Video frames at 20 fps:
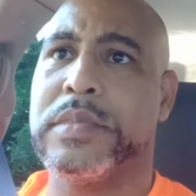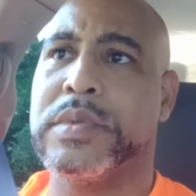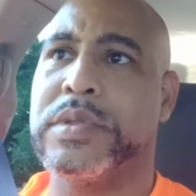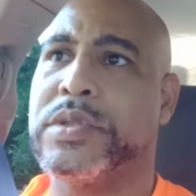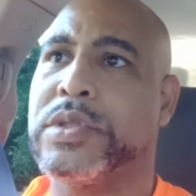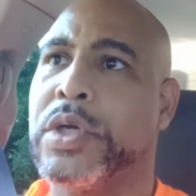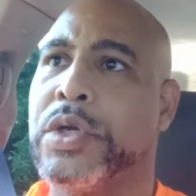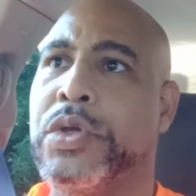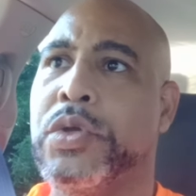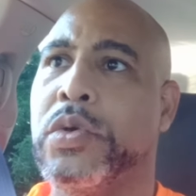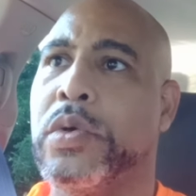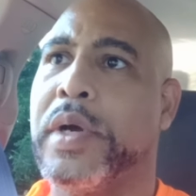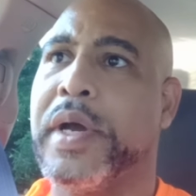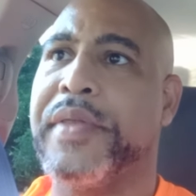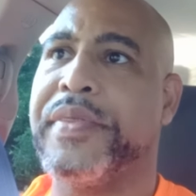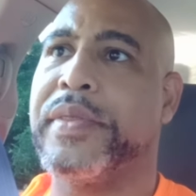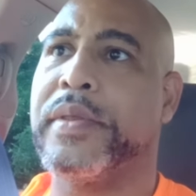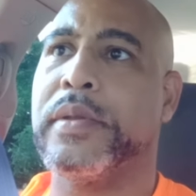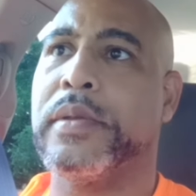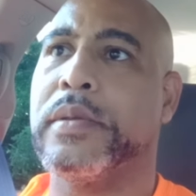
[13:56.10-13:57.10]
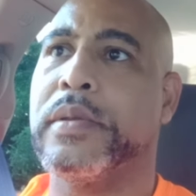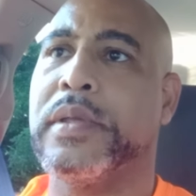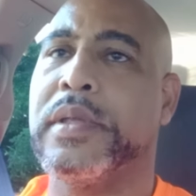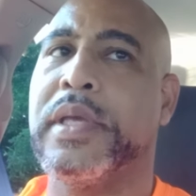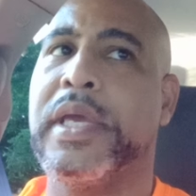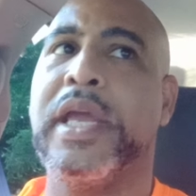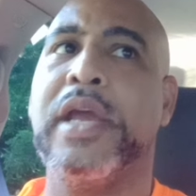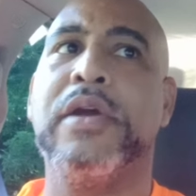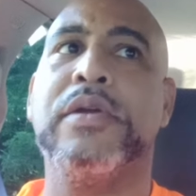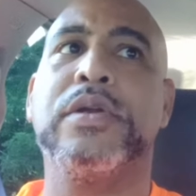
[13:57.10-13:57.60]
So you don't have to
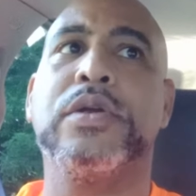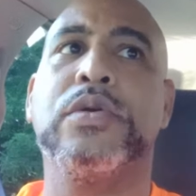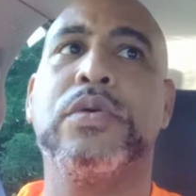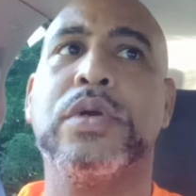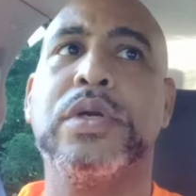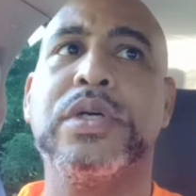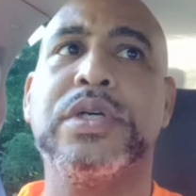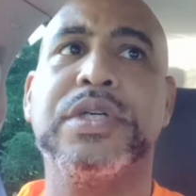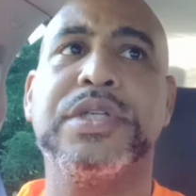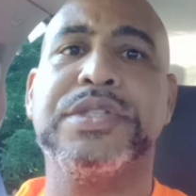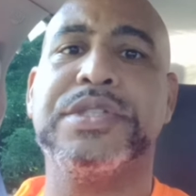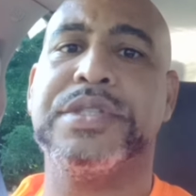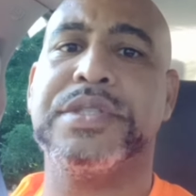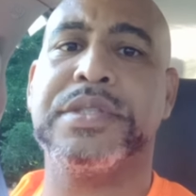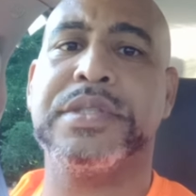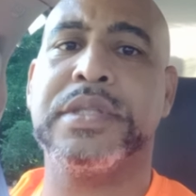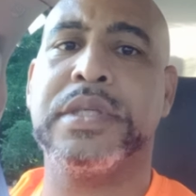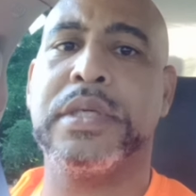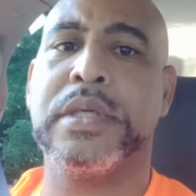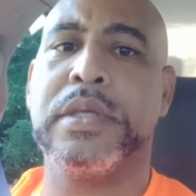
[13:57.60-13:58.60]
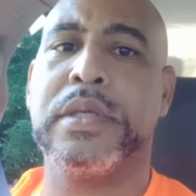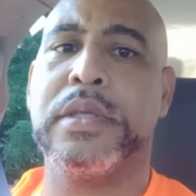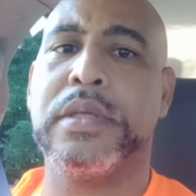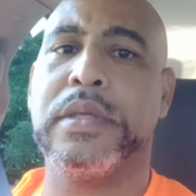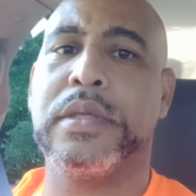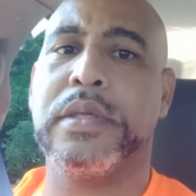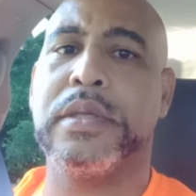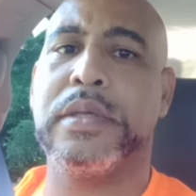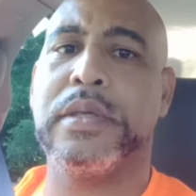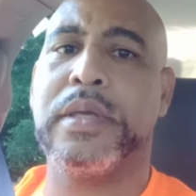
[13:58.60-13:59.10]
carry the grudges
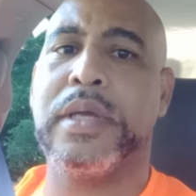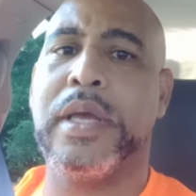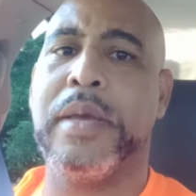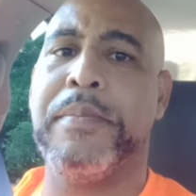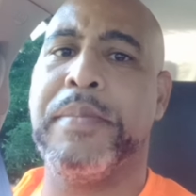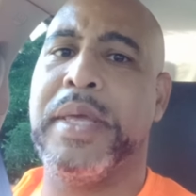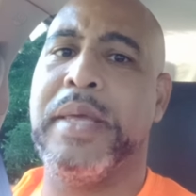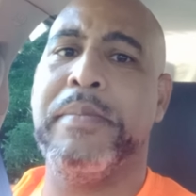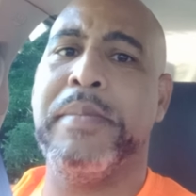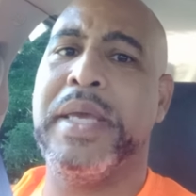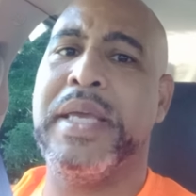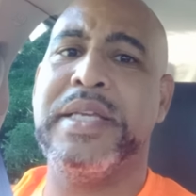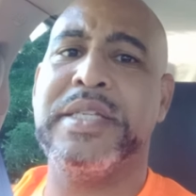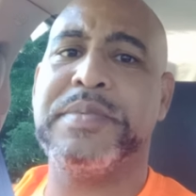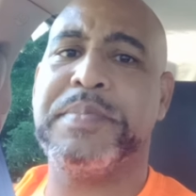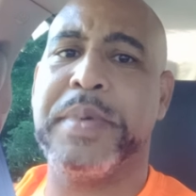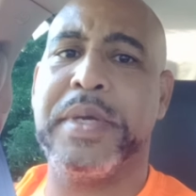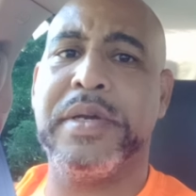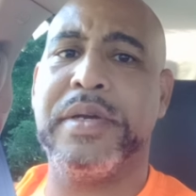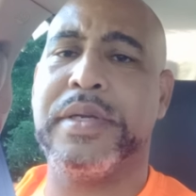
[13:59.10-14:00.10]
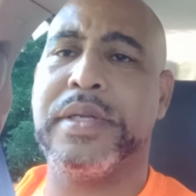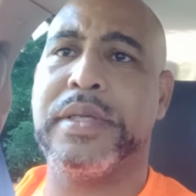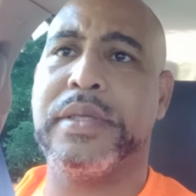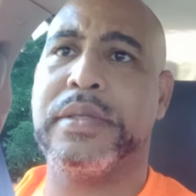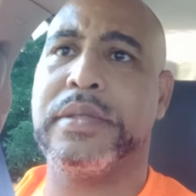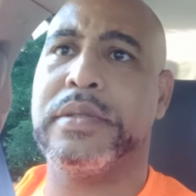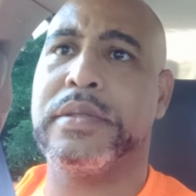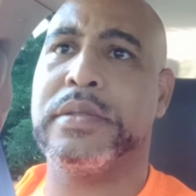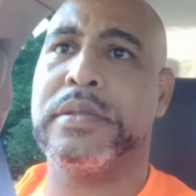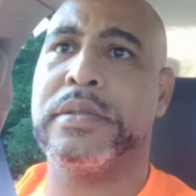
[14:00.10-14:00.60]
and be mean-spirited.
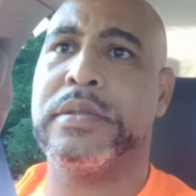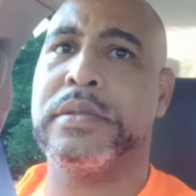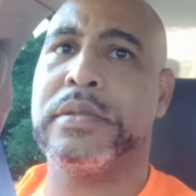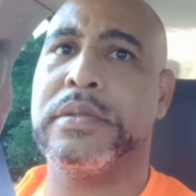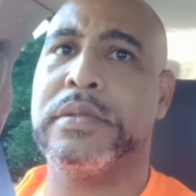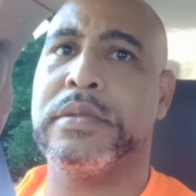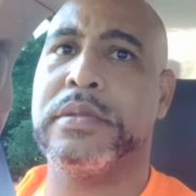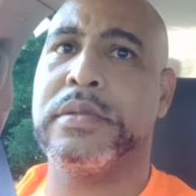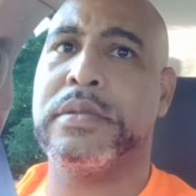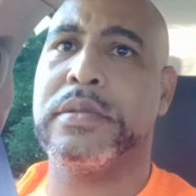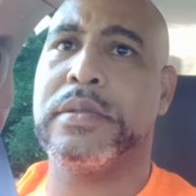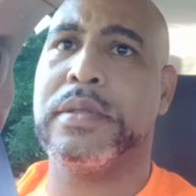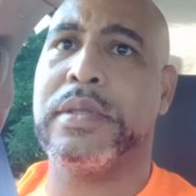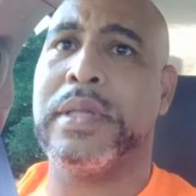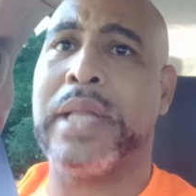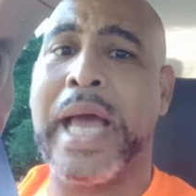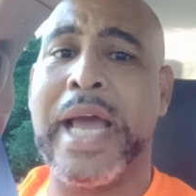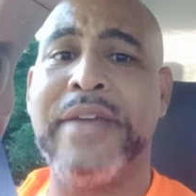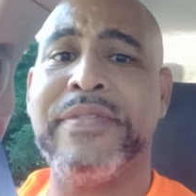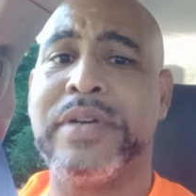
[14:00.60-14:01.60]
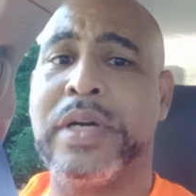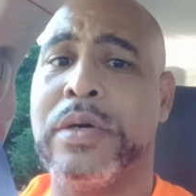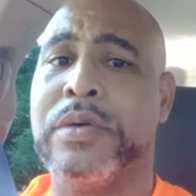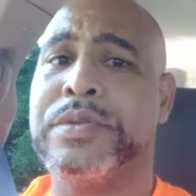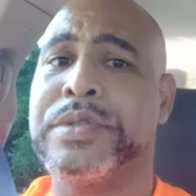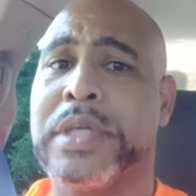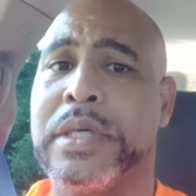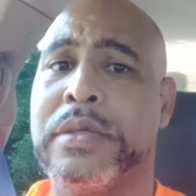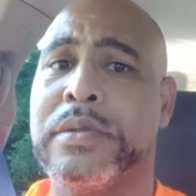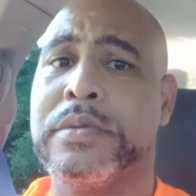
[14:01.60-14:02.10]
Life
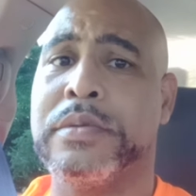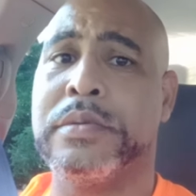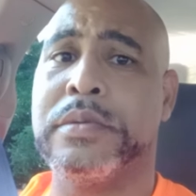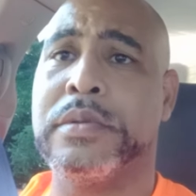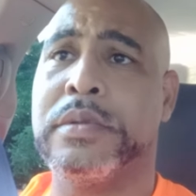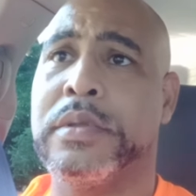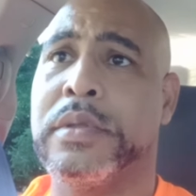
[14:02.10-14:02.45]
goes on.